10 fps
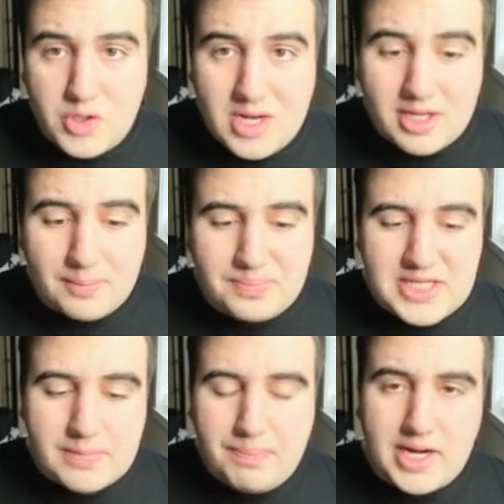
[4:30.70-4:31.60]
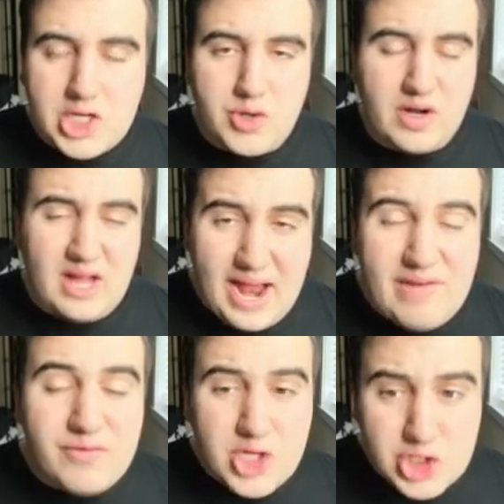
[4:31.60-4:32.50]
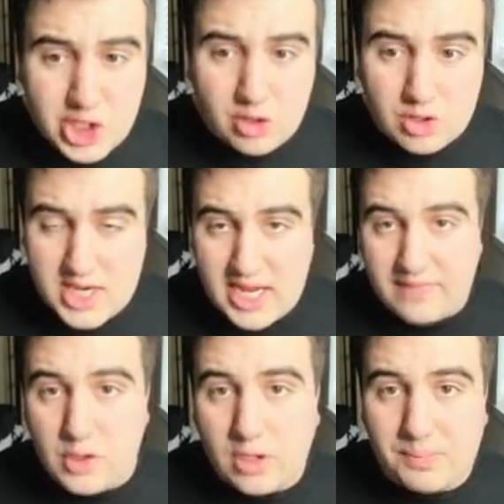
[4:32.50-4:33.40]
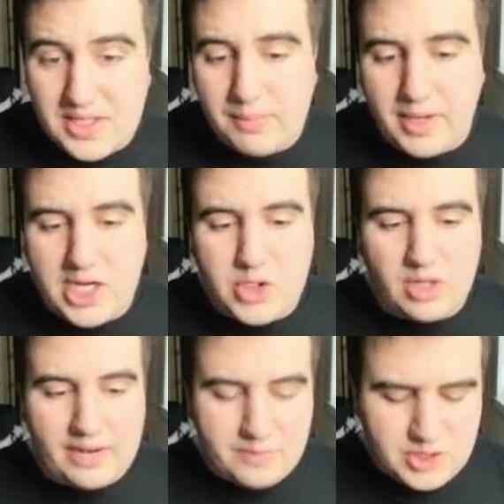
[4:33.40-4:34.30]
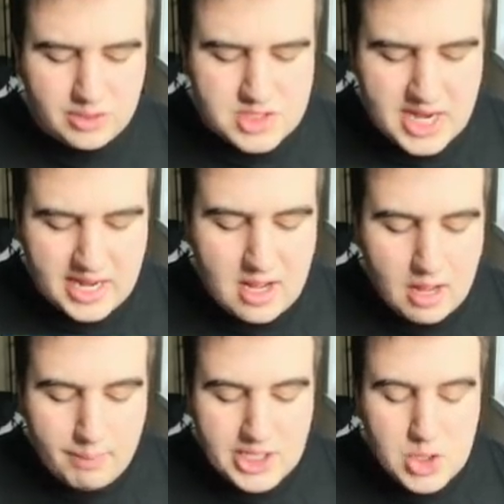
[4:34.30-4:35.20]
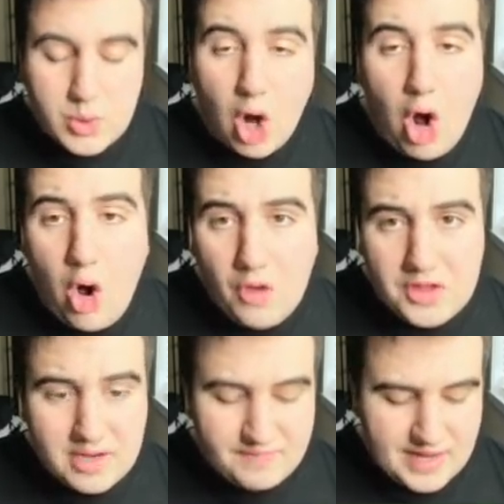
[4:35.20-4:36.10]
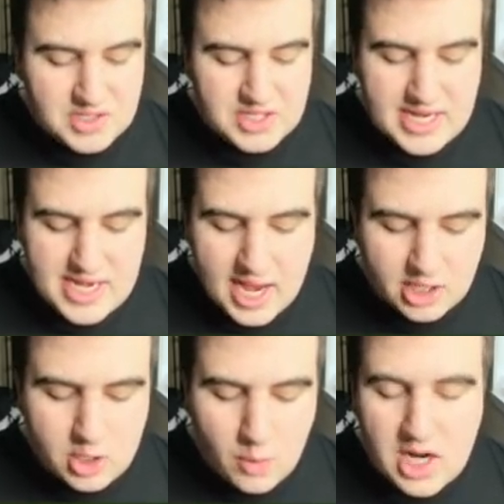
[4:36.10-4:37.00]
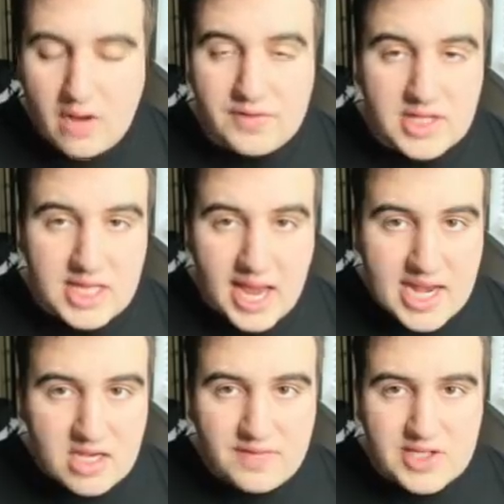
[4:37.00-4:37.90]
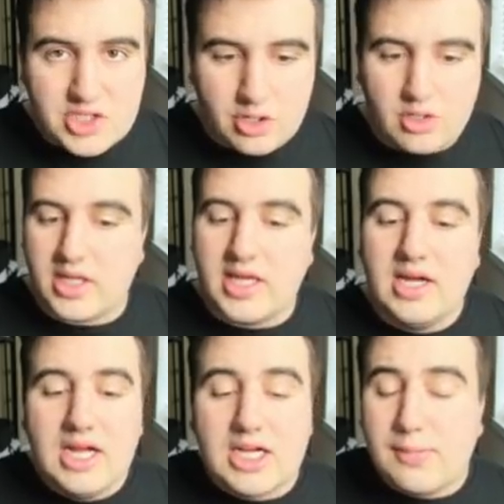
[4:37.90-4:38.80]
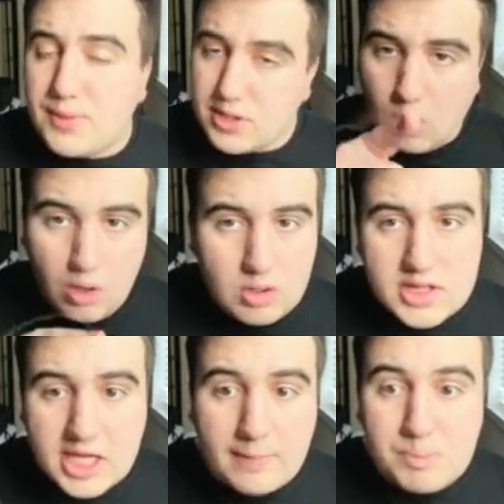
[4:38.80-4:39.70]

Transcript: You need to complete the bunny trail every single day. If you complete the bunny trail every single day by doing all the events and not going off on the end events early, complete the whole thing,